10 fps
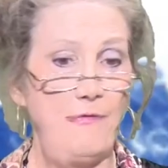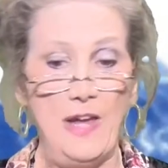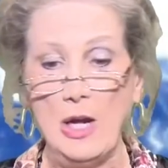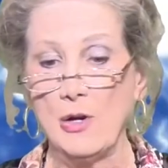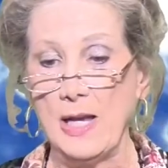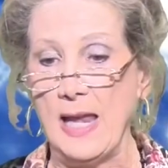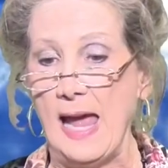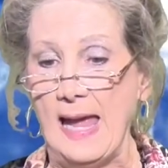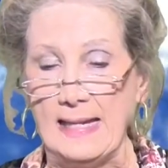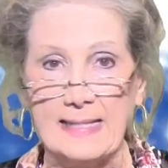fear and
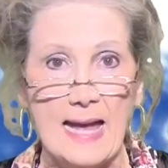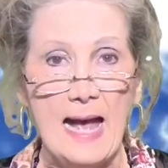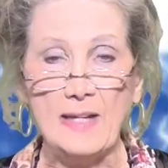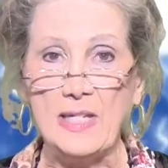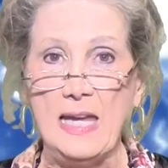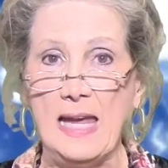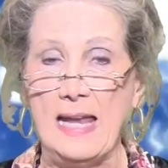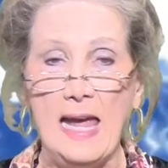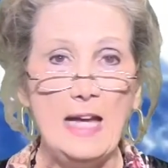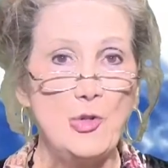anxiety
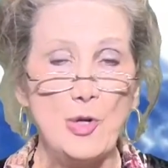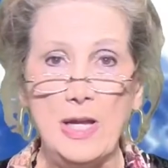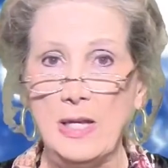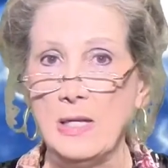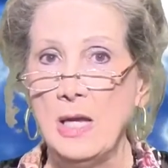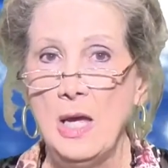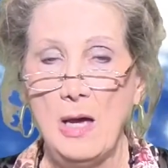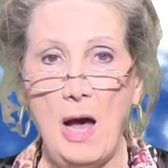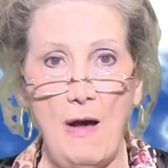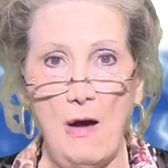and hatred and
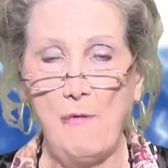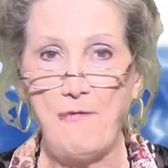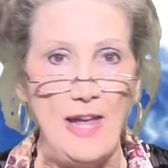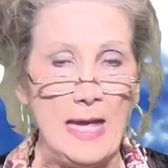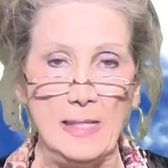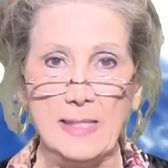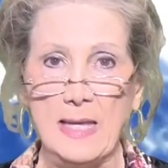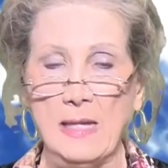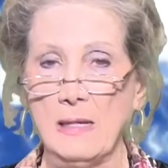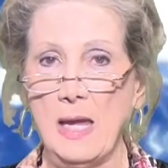offense
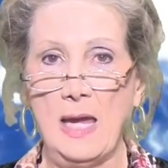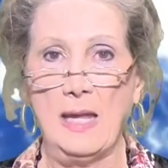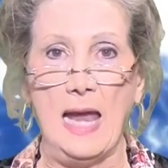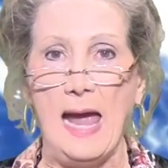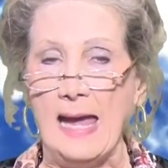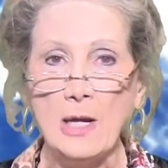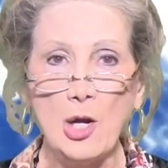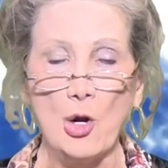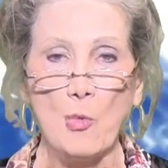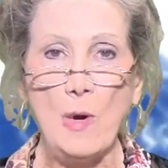and
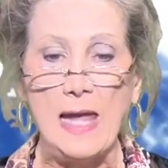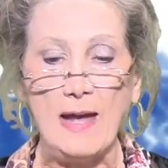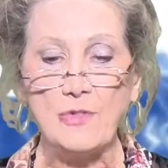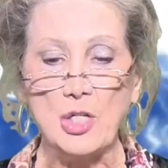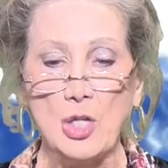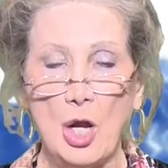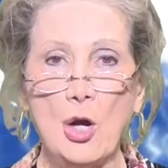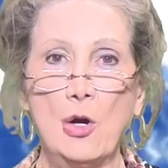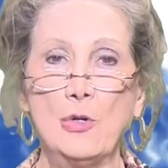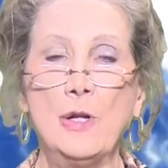anger. We have to
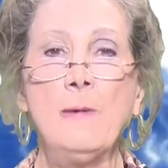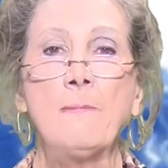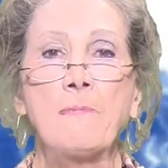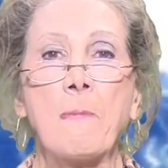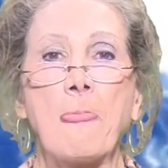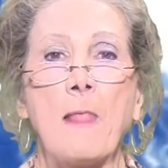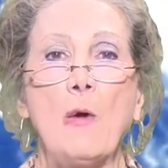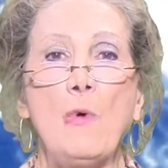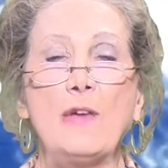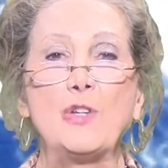learn
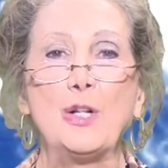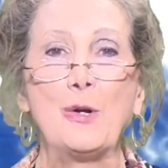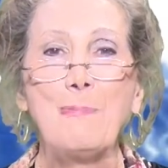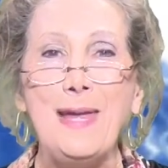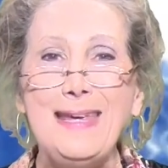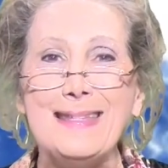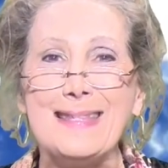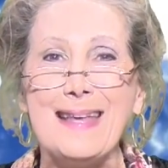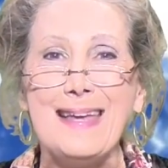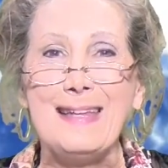peace
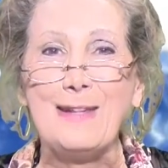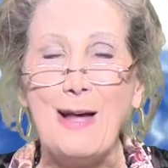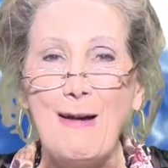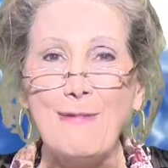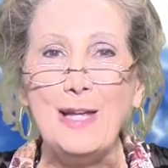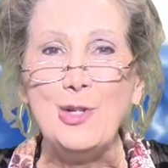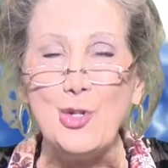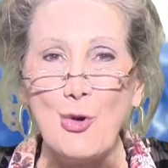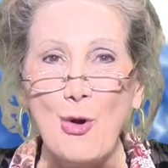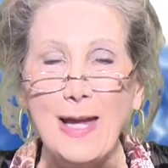and love and
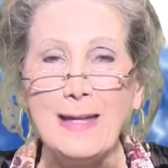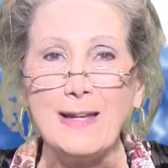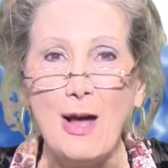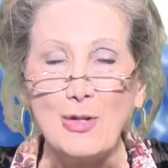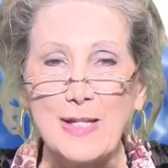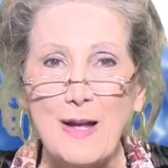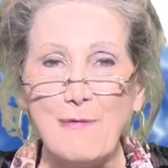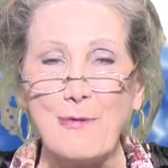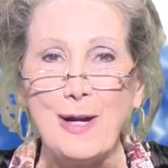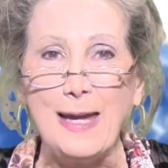joy and
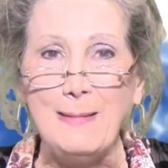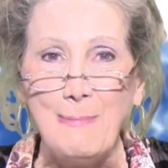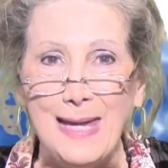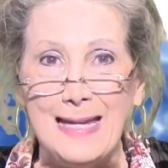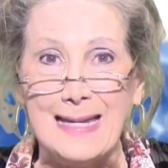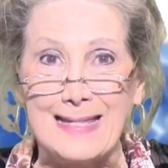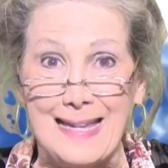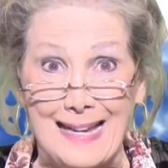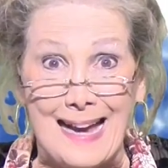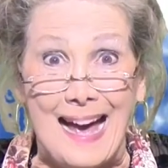long-suffering and meekness
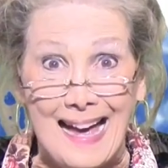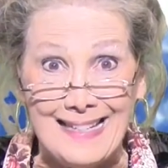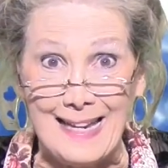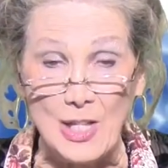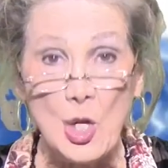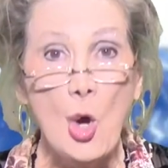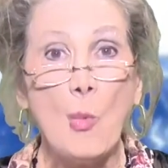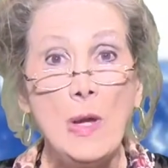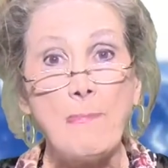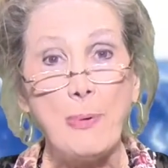and kindness.
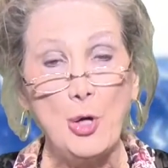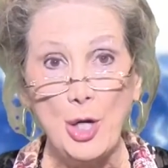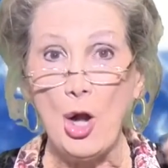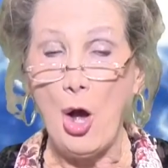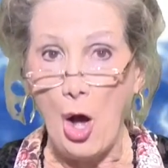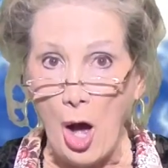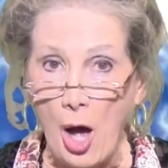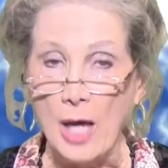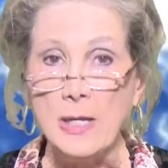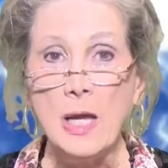We put
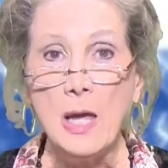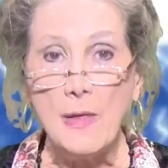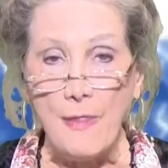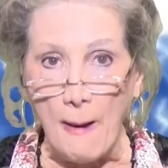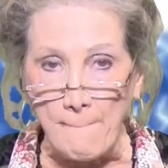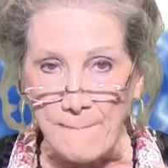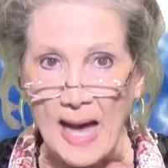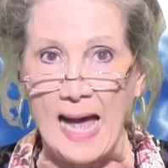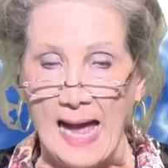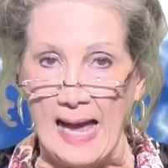on the
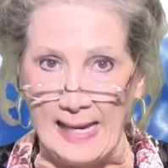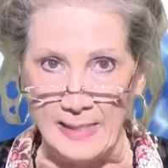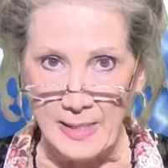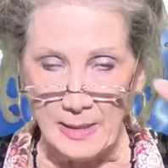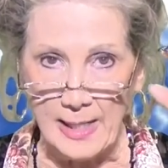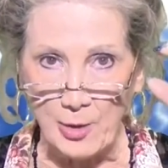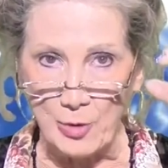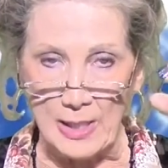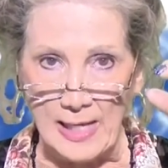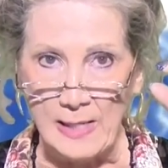mind,
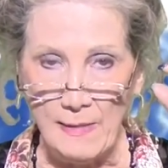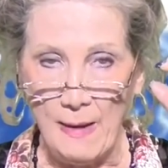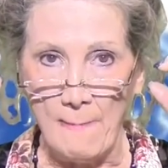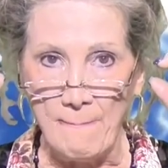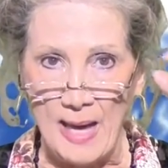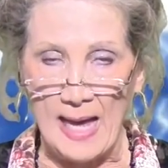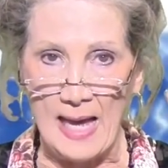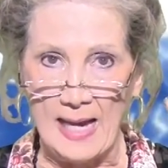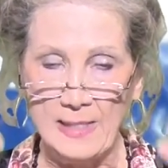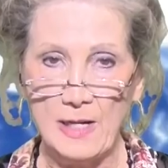literally, the
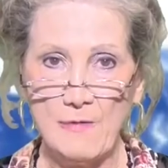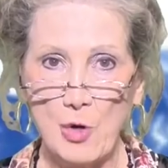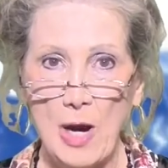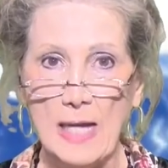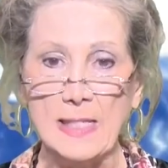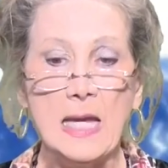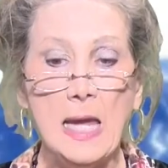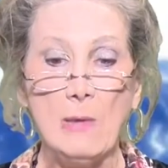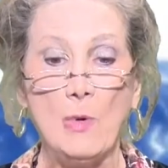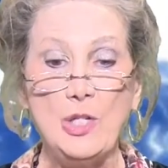mind of Christ.
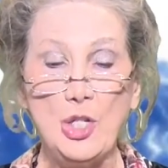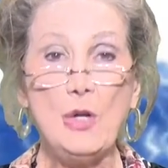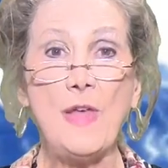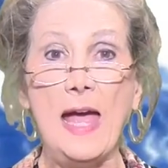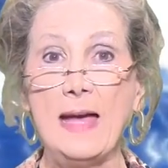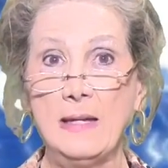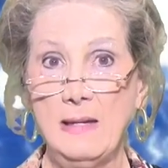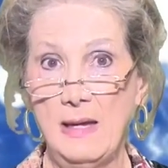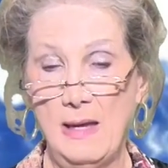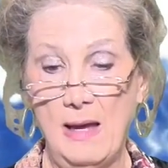And we do that,
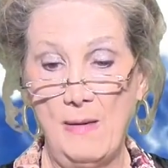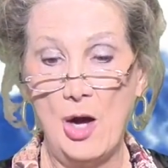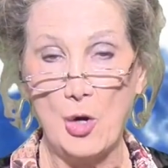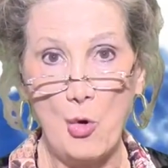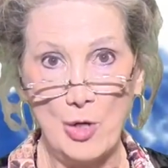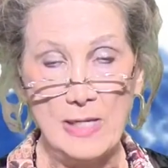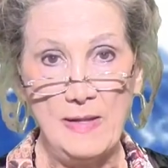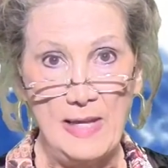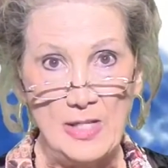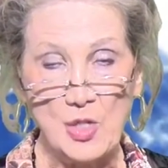according
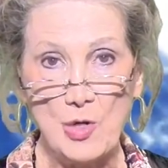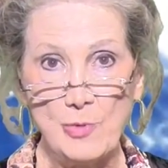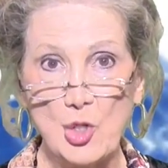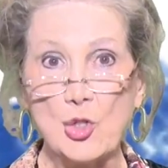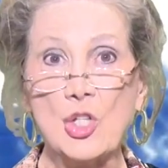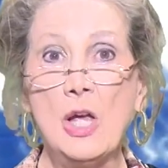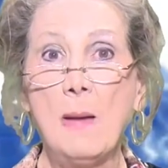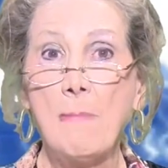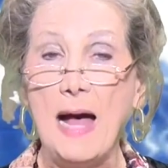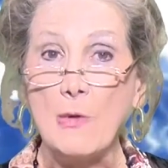to these scriptures,
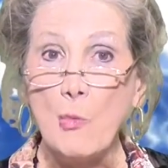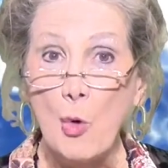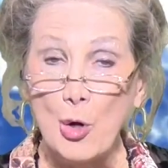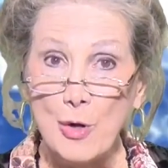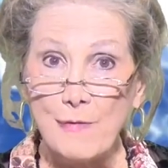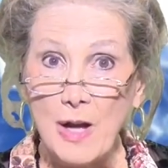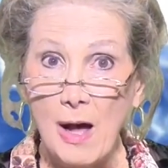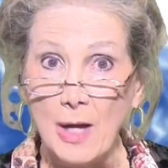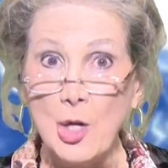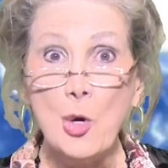by the Word of
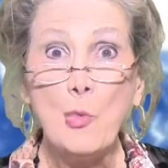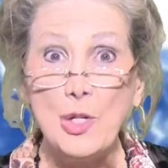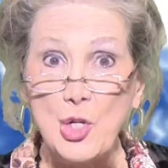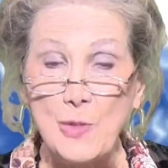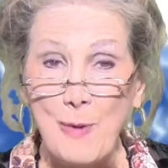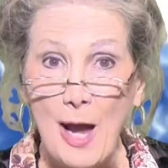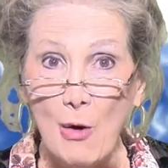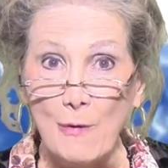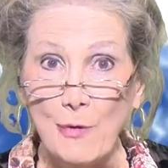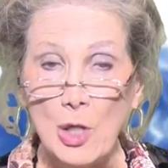God, which is
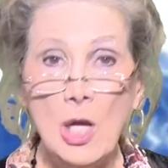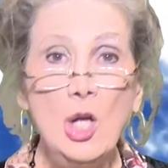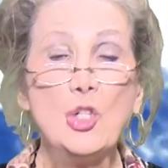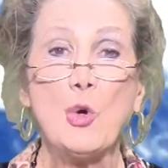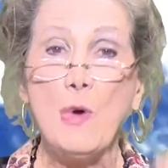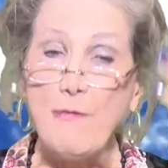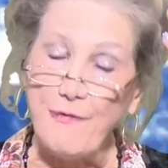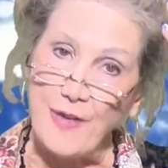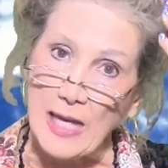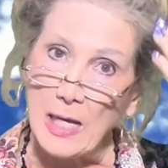powerful. So we
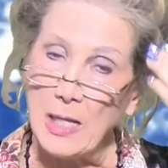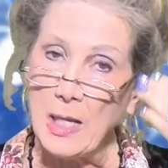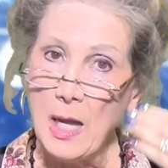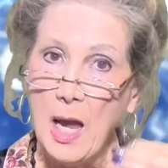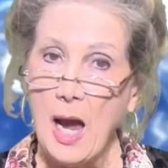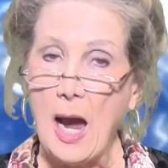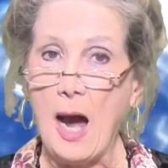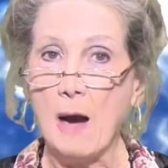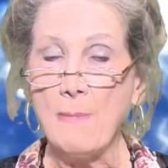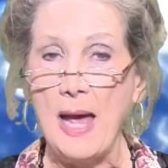fill
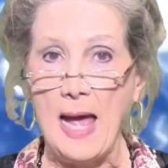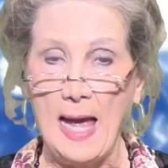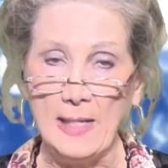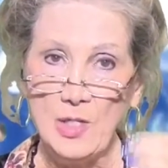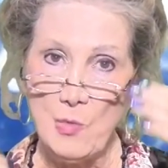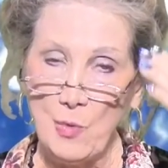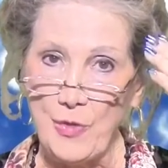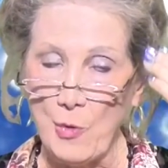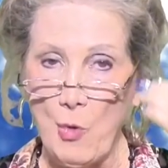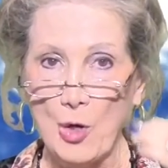our mind
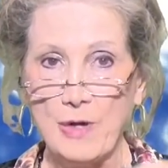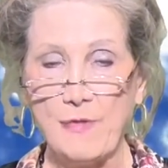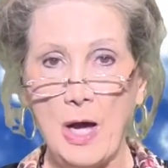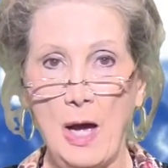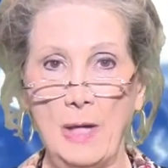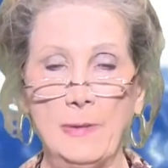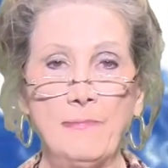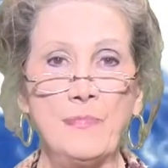with the Word of God,